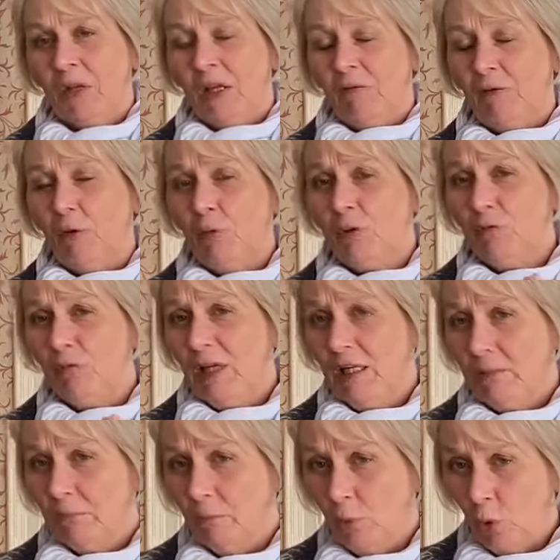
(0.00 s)
If you want to
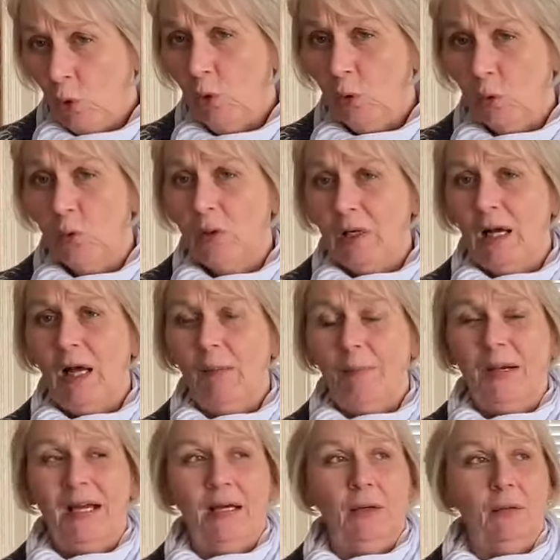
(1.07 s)
read more
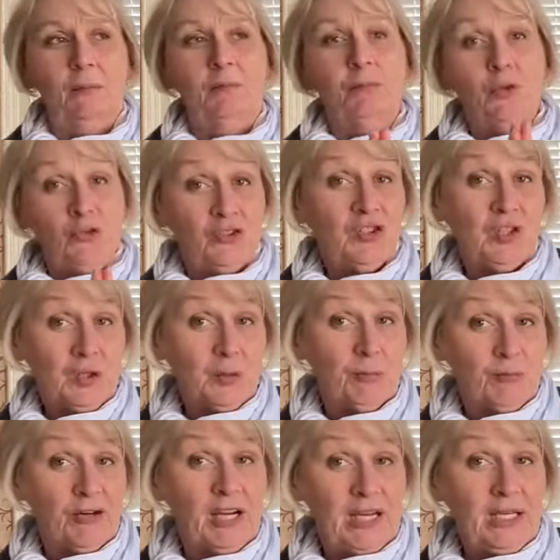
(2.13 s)
about music and the
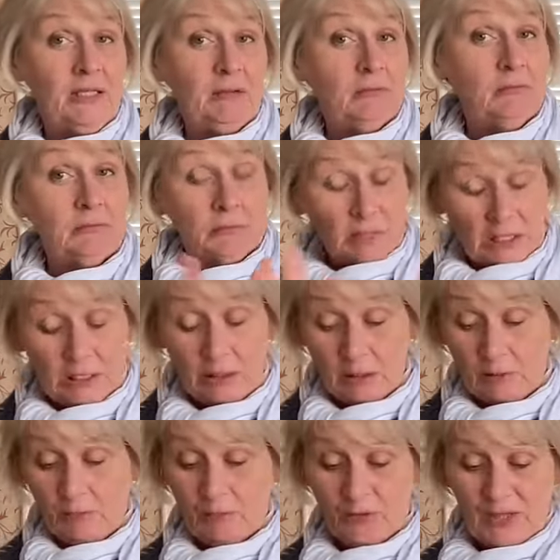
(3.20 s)
brain,
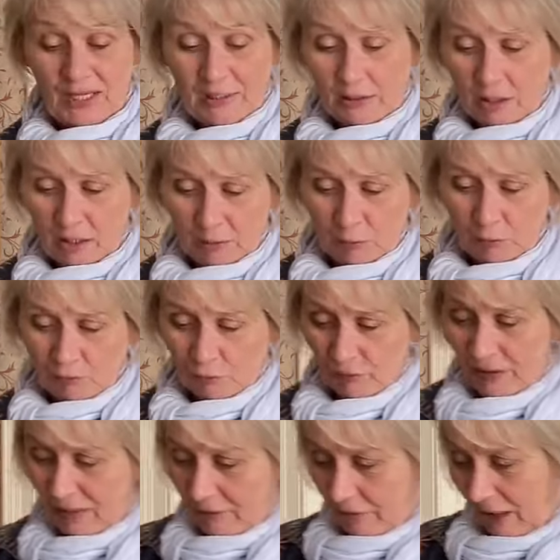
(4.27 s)
um, then I would
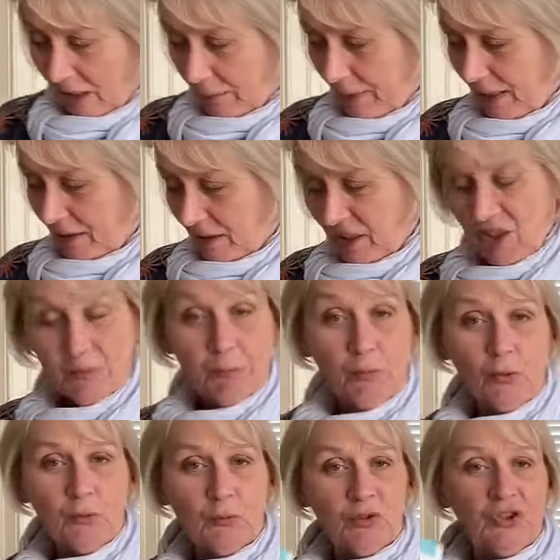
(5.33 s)
really recommend this
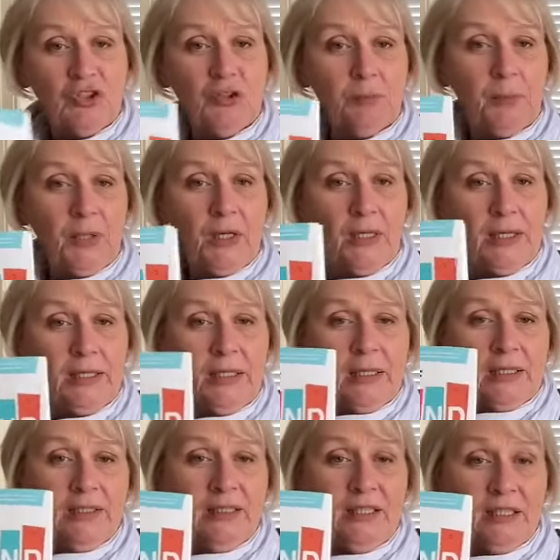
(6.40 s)
book, which is by
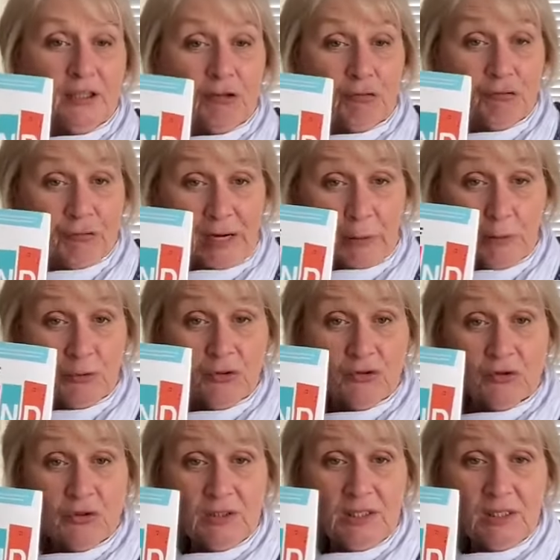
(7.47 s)
Nina
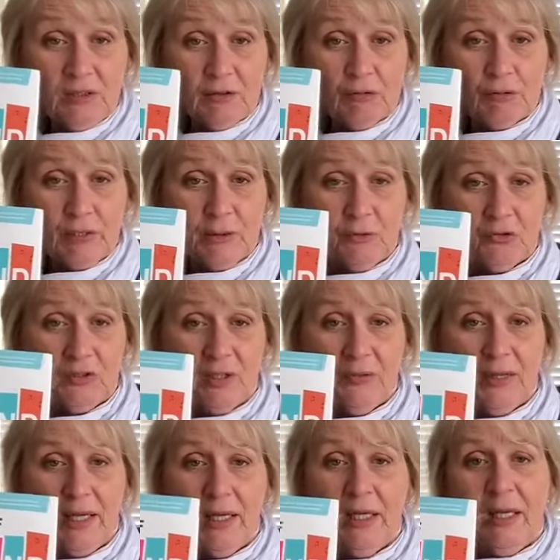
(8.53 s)
Kraus, Nina Kraus down
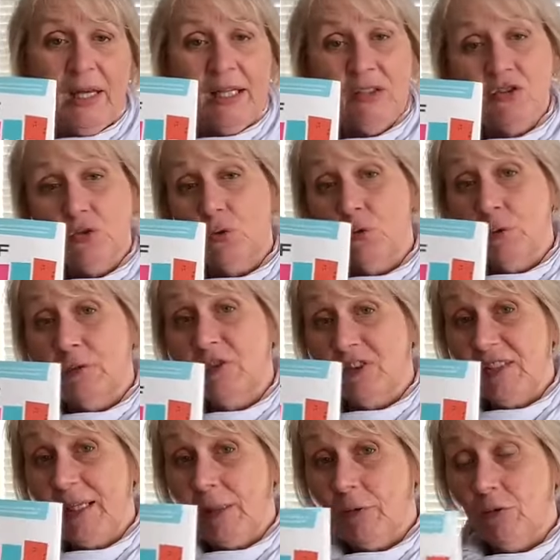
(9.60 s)
there, and it's called Of
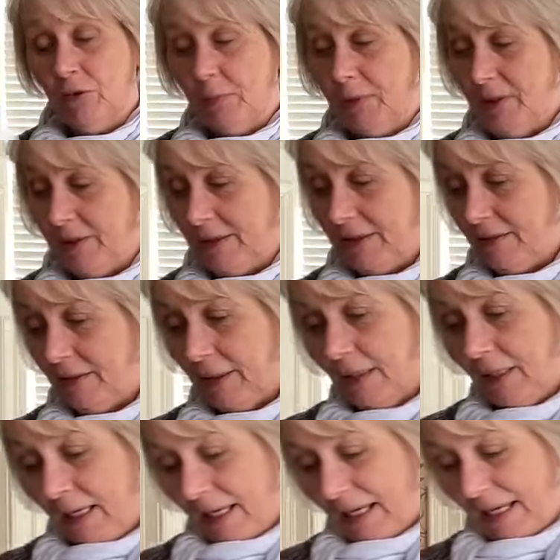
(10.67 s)
Sound Mind.
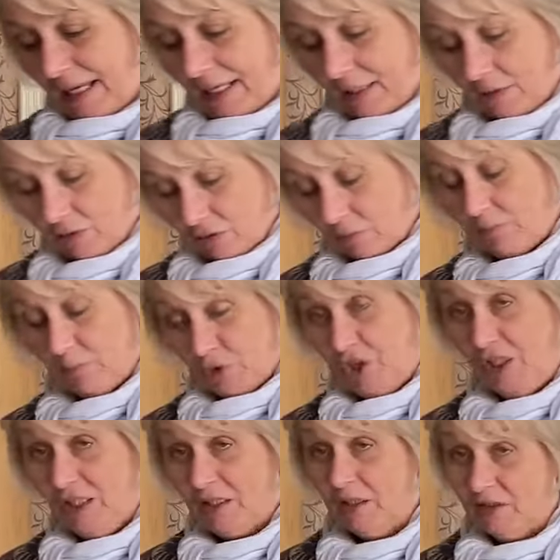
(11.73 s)
And
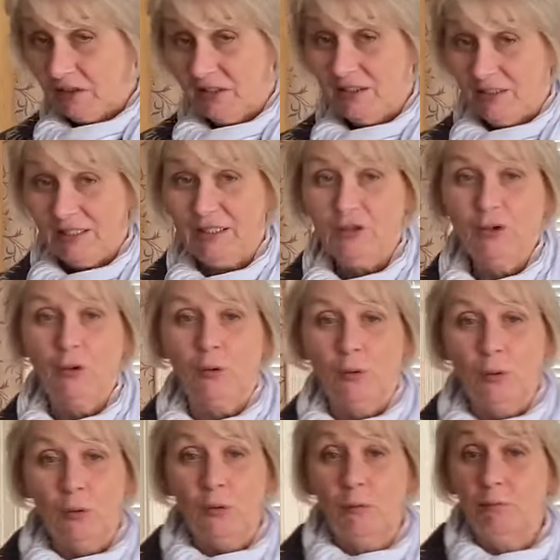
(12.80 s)
she does indeed
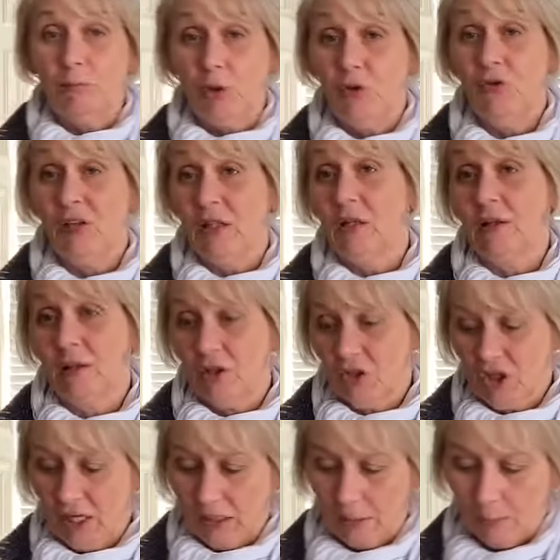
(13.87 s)
call music the
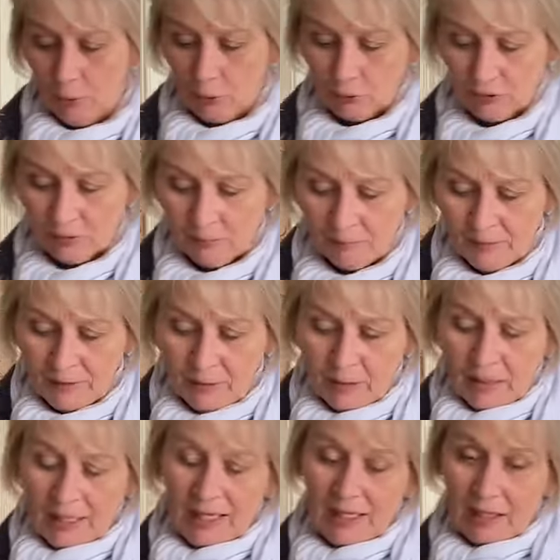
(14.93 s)
jackpot.
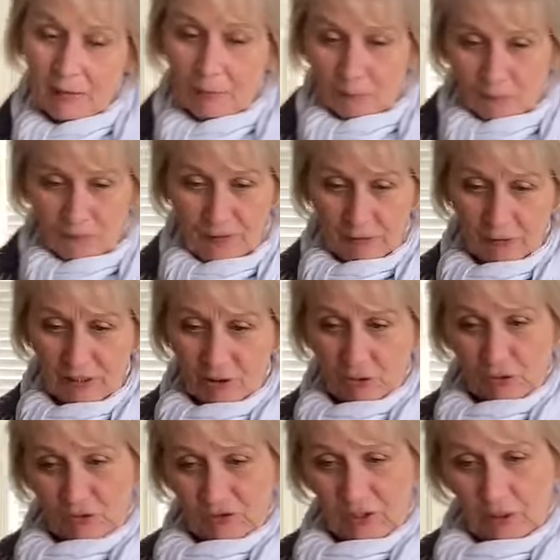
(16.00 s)
Um, very
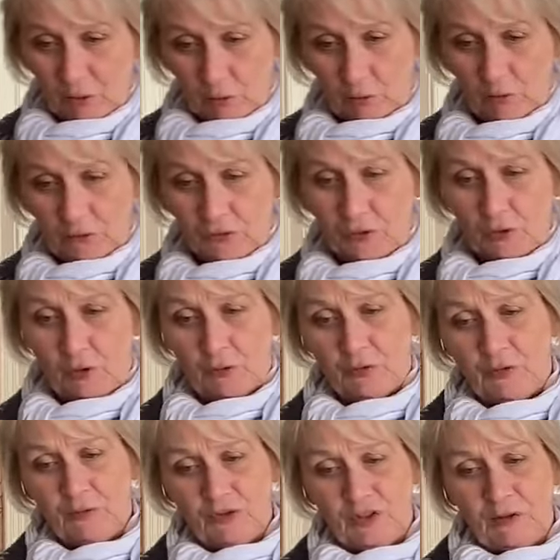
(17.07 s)
interesting, lots and lots
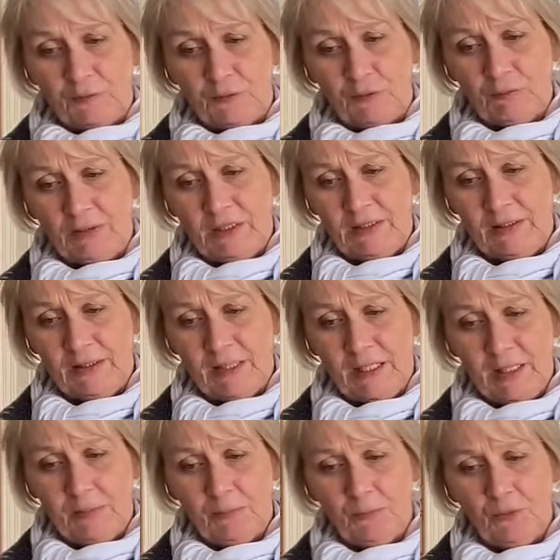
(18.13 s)
of stuff to read in
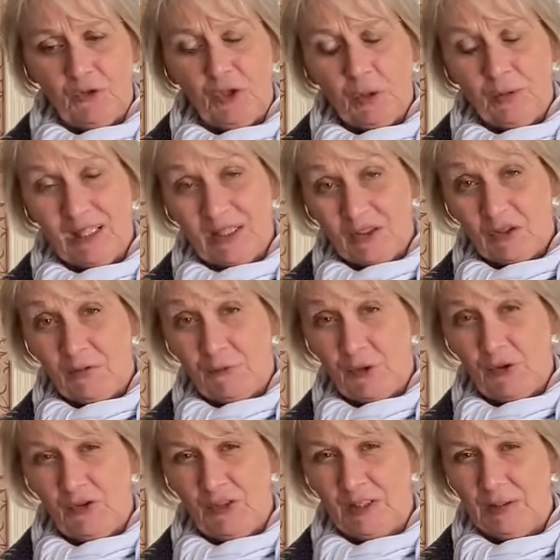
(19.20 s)
there. So that's the
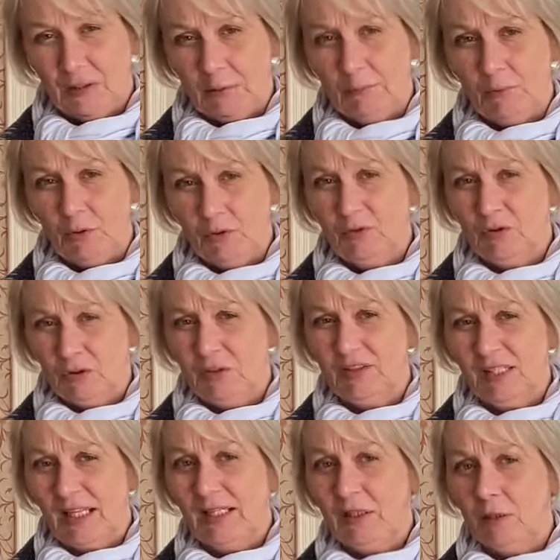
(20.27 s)
first thing that me
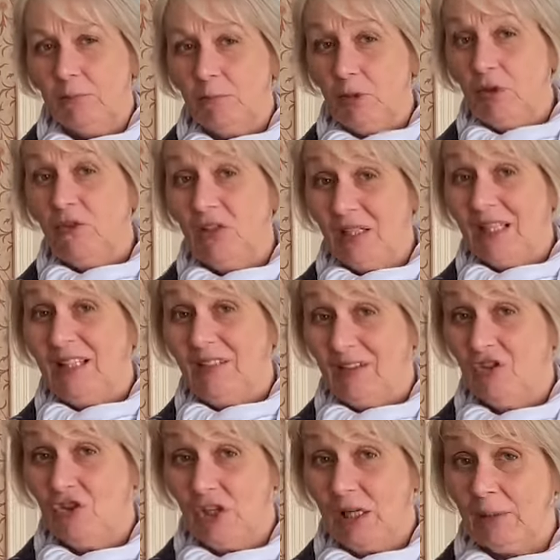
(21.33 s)
saying that music is the
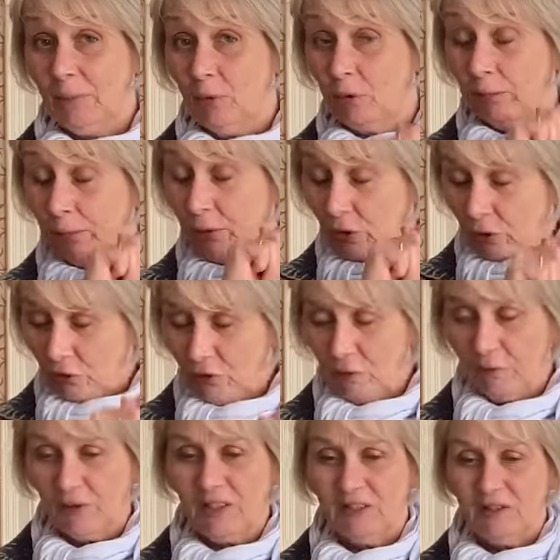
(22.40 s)
jackpot because
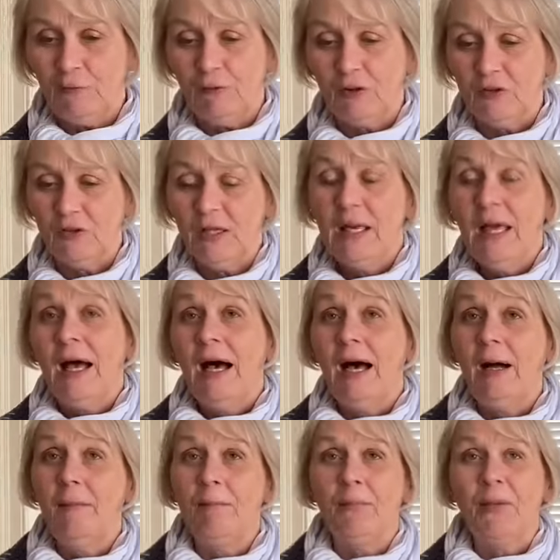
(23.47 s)
of the different
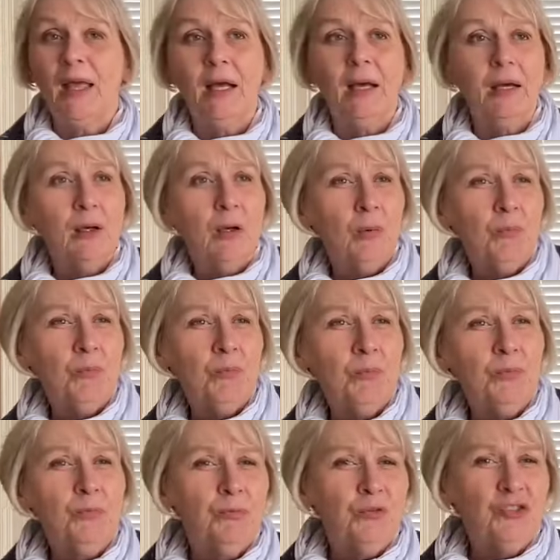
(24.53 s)
um, uh,
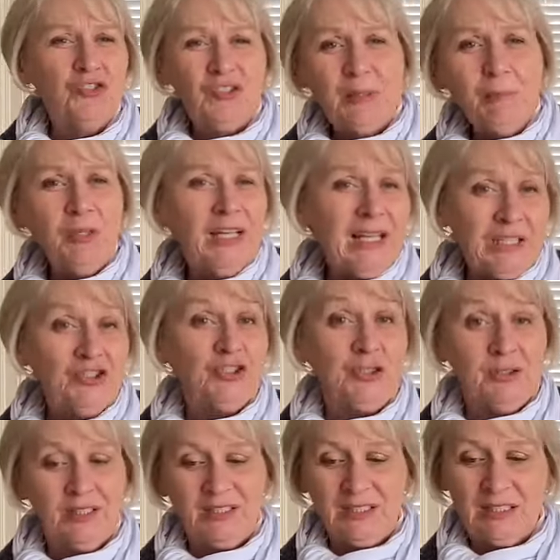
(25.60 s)

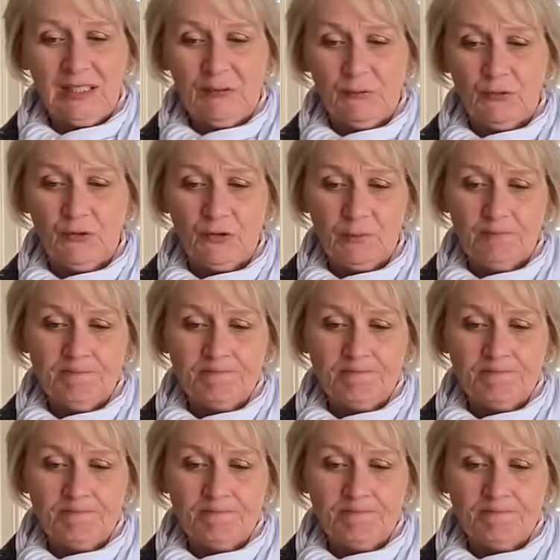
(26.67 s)
stimulation that it gives.